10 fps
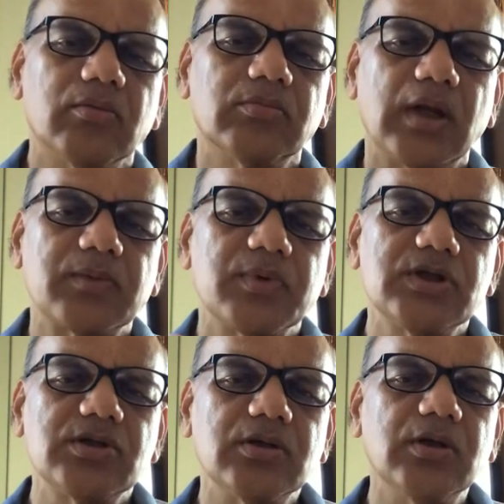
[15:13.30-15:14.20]
that
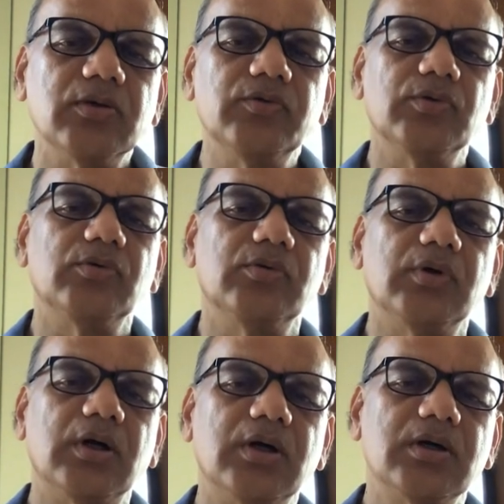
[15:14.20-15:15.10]
which give you
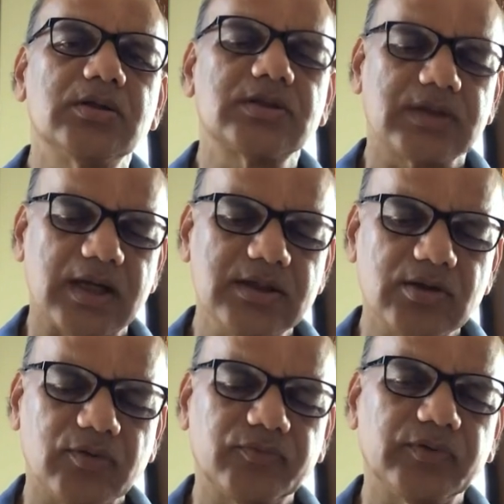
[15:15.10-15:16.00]
size
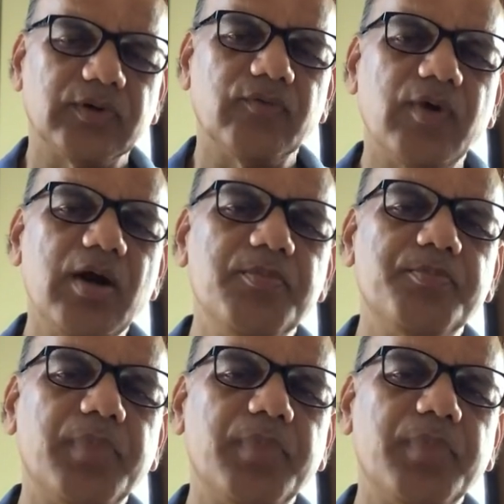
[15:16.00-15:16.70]
of weld